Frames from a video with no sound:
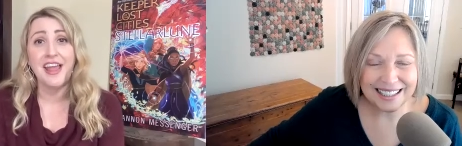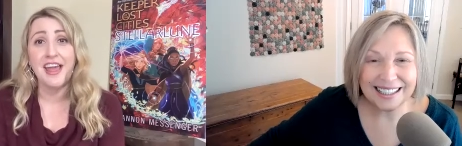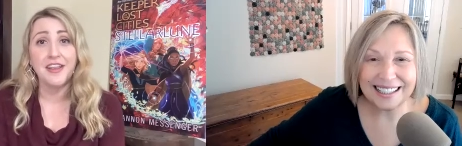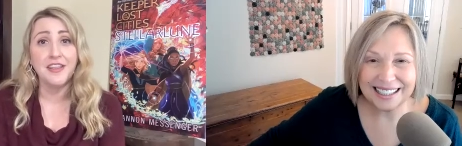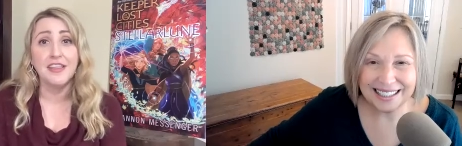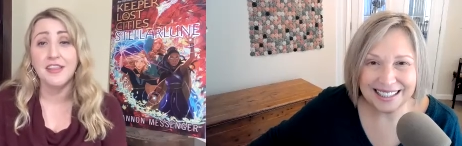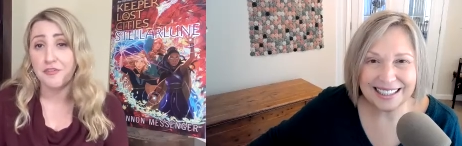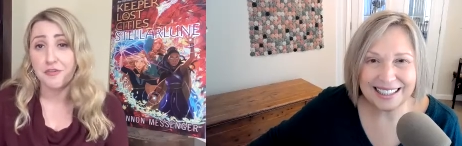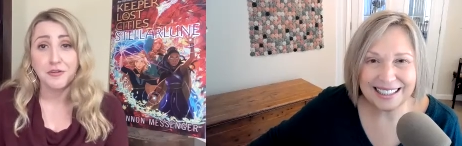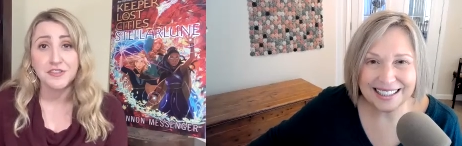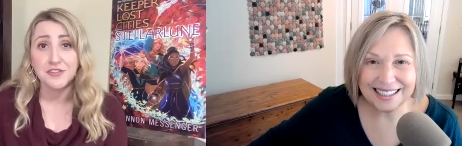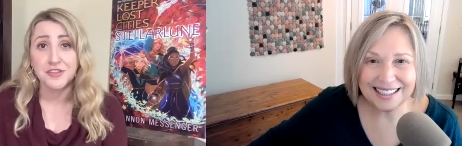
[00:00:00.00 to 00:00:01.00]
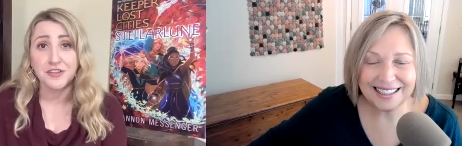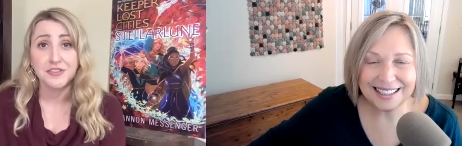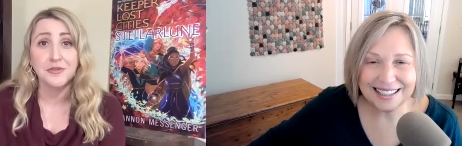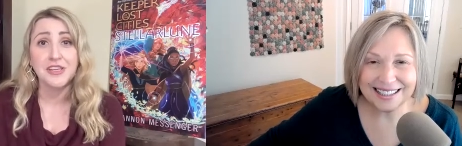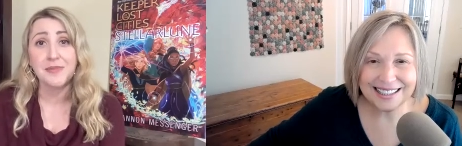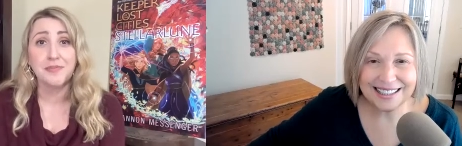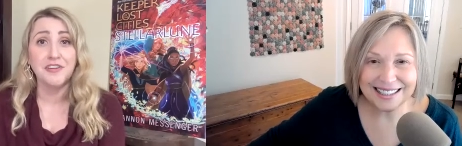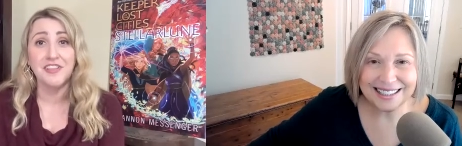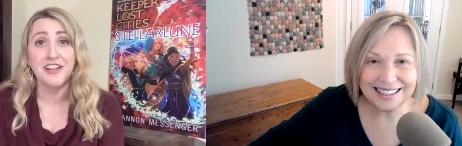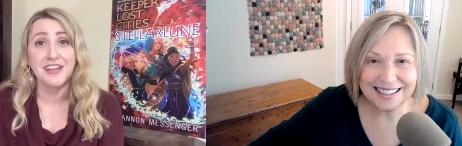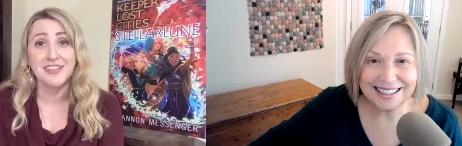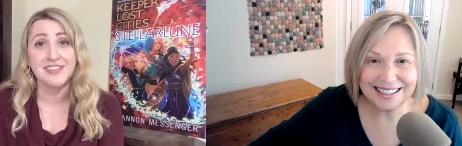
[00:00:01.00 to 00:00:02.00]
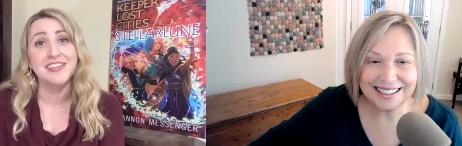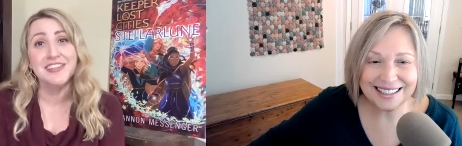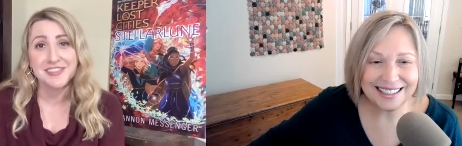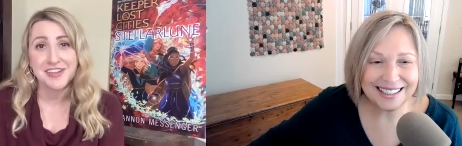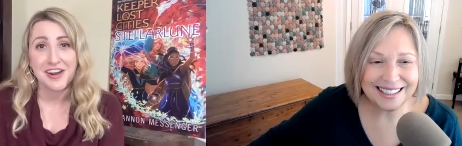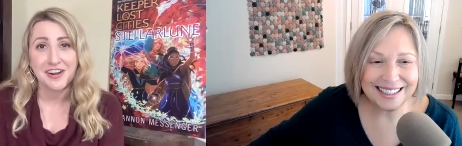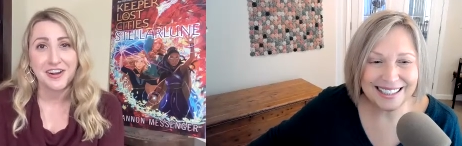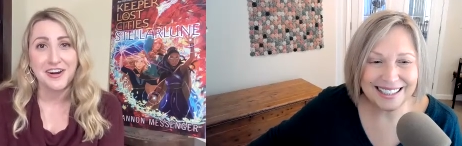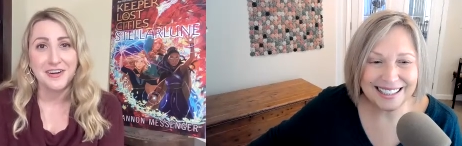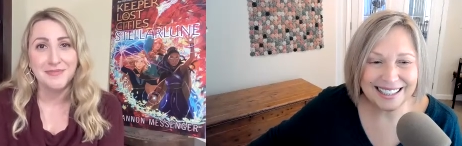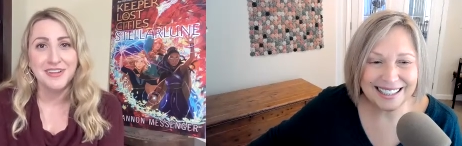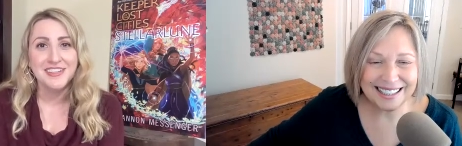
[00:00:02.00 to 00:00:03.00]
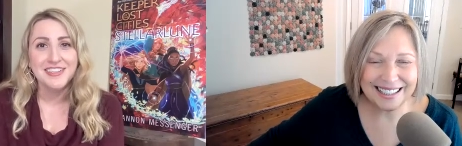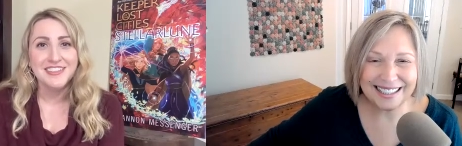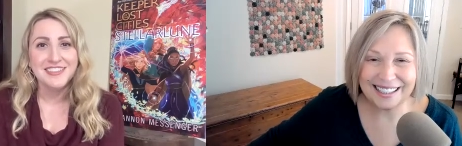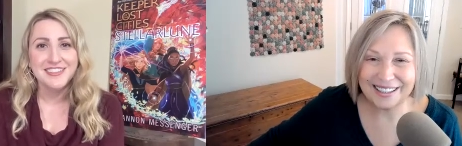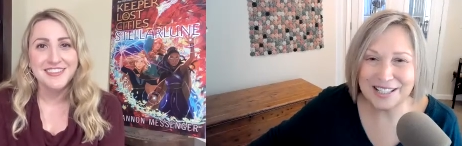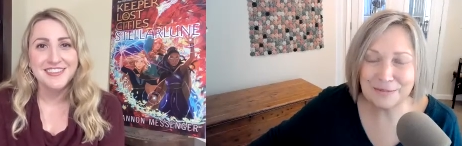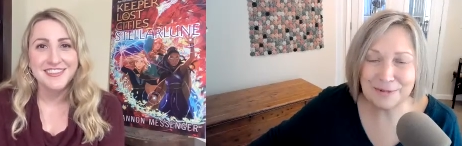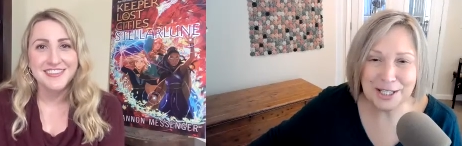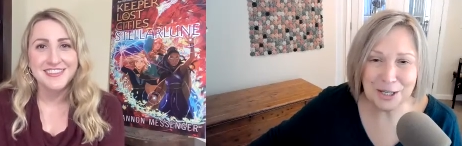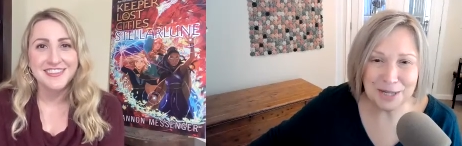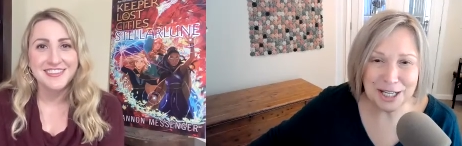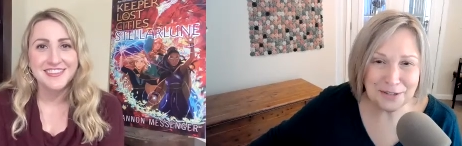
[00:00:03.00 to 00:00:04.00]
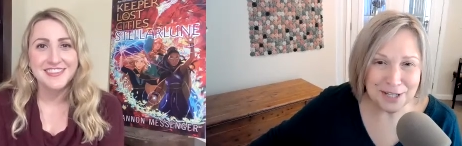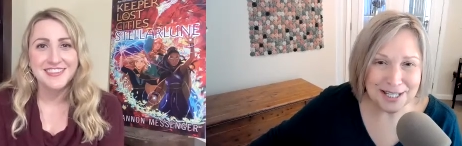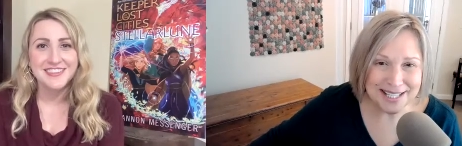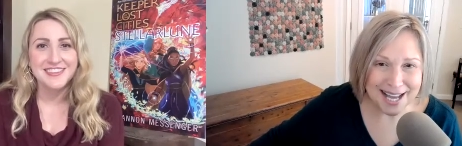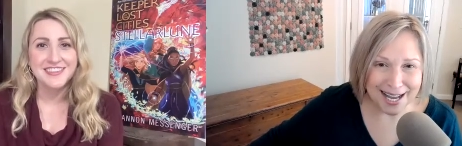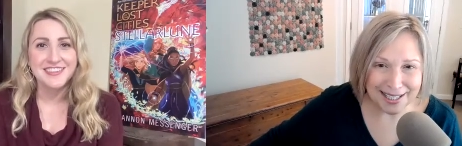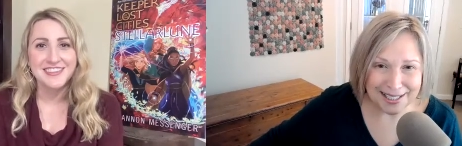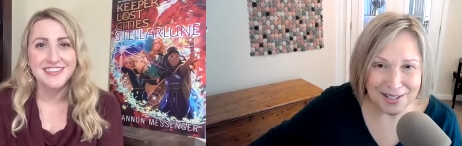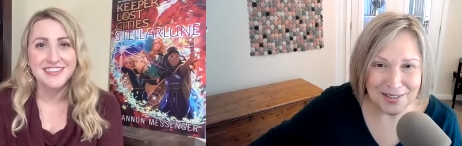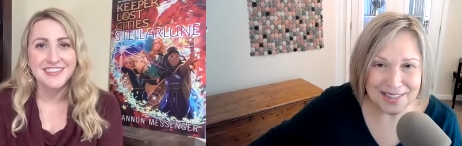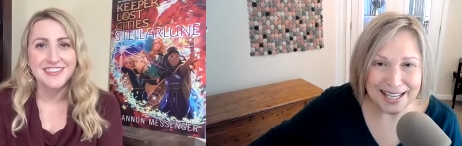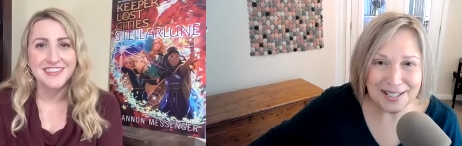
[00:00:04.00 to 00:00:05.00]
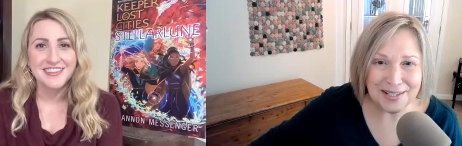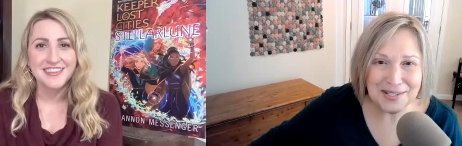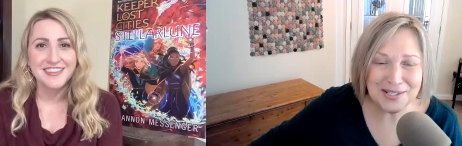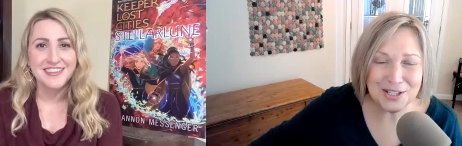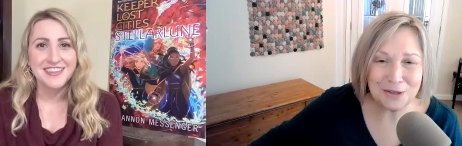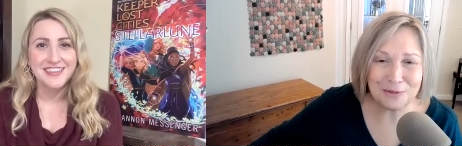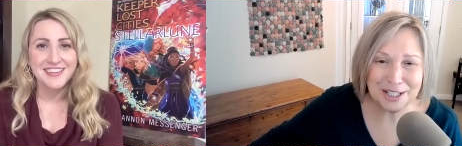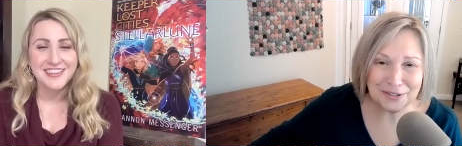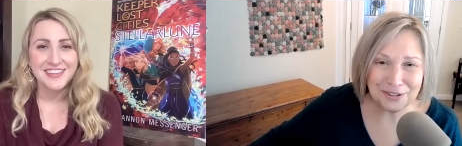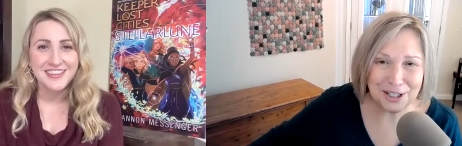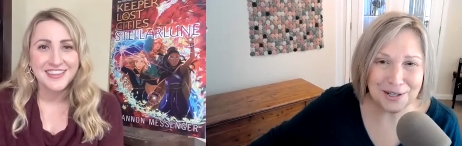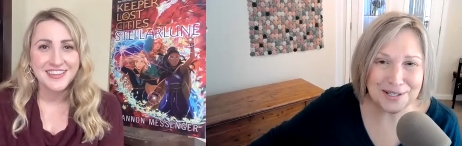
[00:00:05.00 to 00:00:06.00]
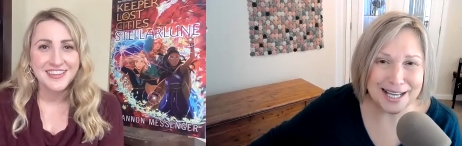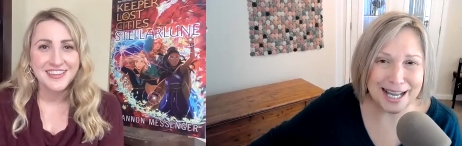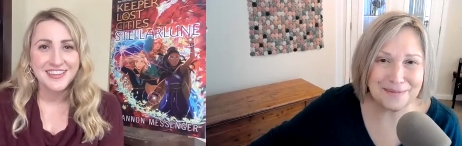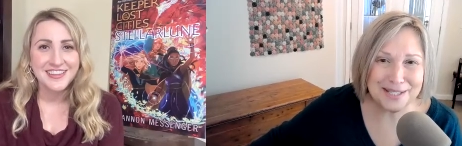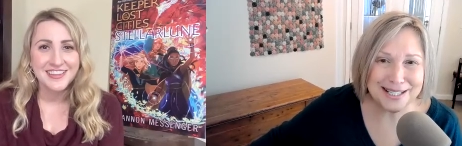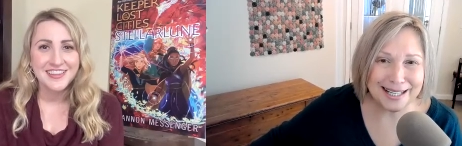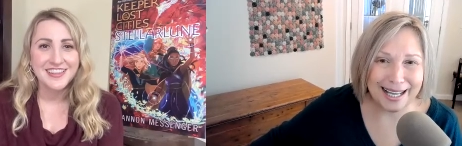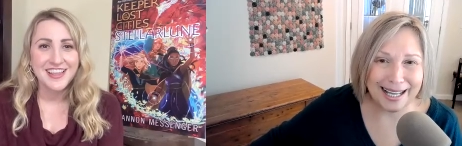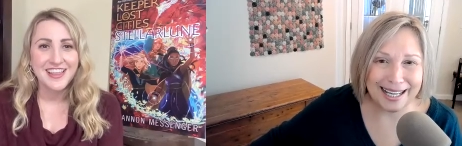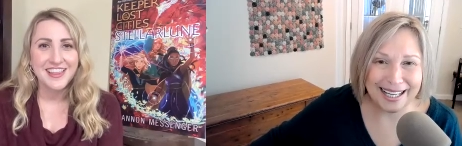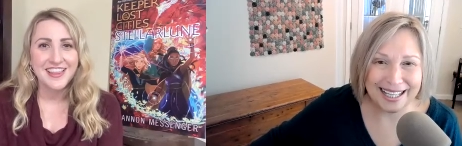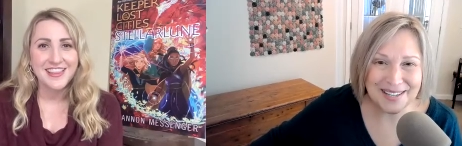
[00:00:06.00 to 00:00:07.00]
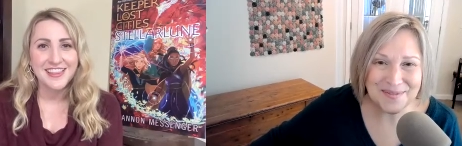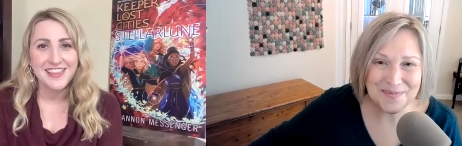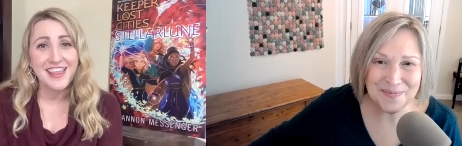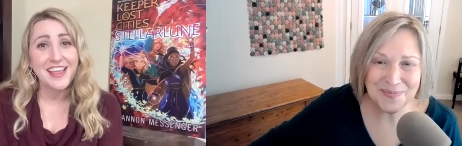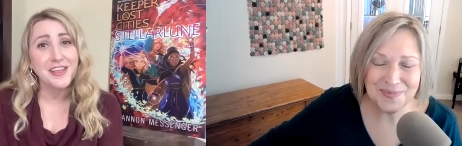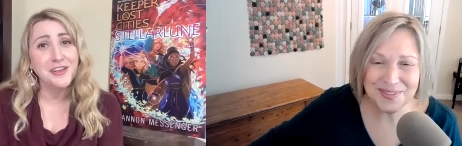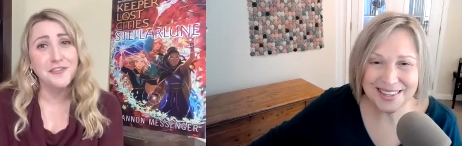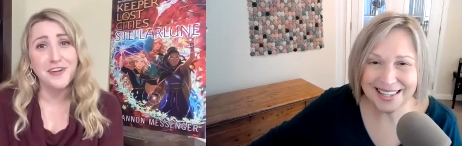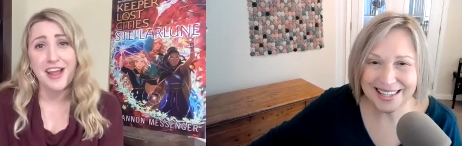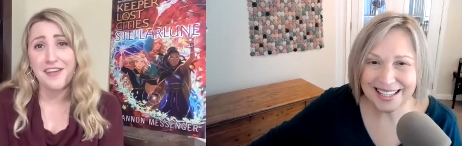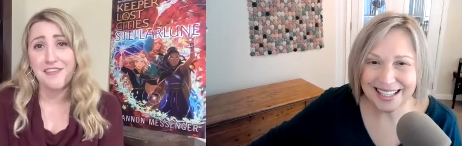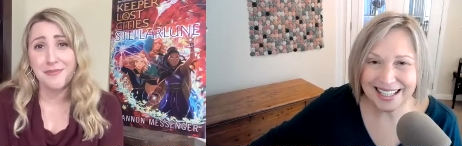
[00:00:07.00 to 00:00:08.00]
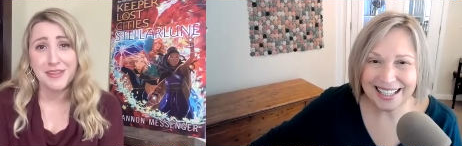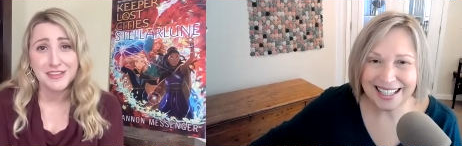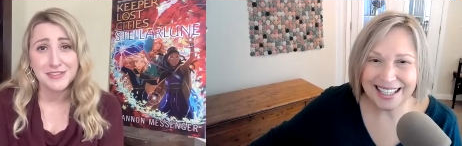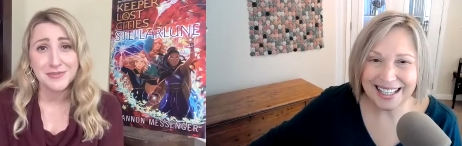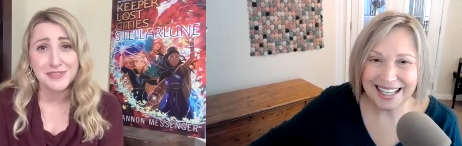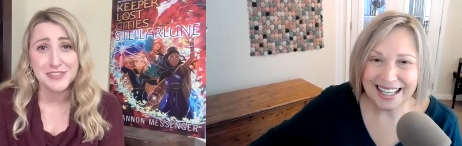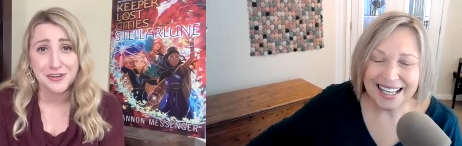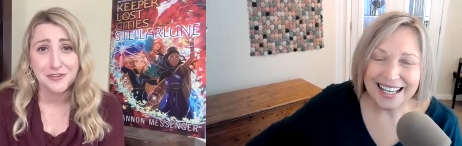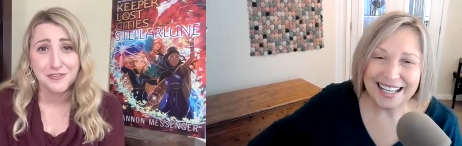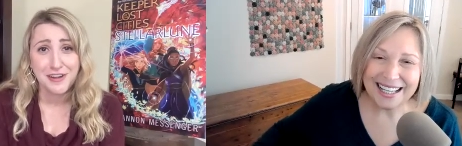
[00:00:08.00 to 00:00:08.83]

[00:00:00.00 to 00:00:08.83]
Speaker 1: And then of course there's also keeperofthelostcities.com.
Speaker 2: Oh, it's been so much fun talking to you. Thank you so much for your time today.
Speaker 1: Thank you for having me. This was so